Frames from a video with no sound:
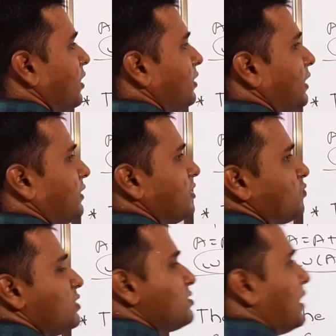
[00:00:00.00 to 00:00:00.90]
then this
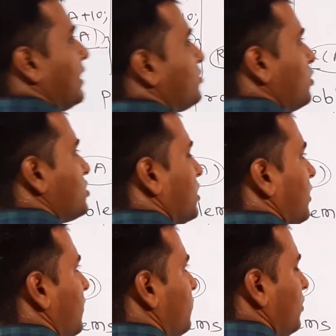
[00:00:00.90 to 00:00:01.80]
will start execution.
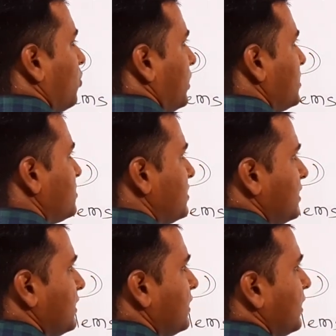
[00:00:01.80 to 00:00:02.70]
If we go in
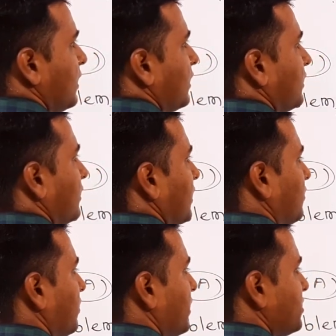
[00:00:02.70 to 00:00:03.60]
serially, then it
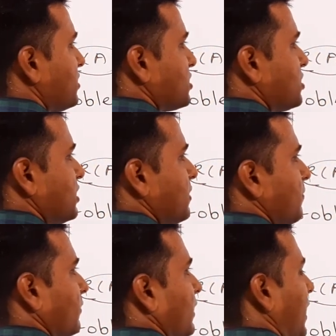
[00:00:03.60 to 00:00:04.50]
will read 60,
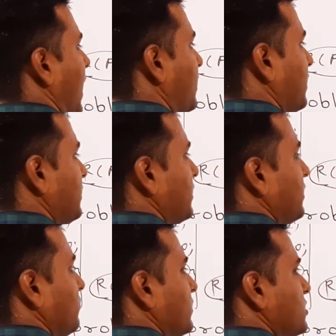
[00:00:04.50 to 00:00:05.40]
then add 100,
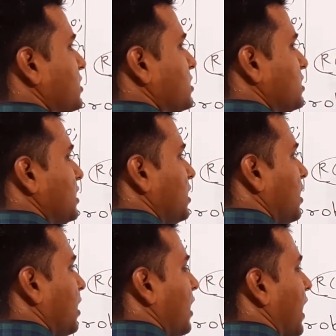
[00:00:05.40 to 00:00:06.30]
160,
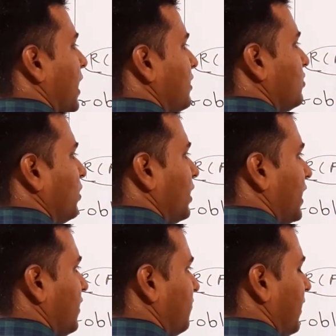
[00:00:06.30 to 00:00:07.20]
and this will
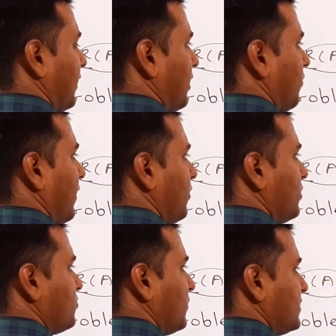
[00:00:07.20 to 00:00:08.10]
write final value
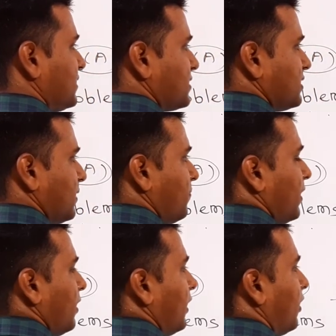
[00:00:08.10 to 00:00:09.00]
is 160.
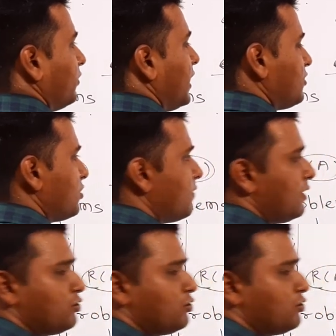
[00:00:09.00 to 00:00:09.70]
Now the actual value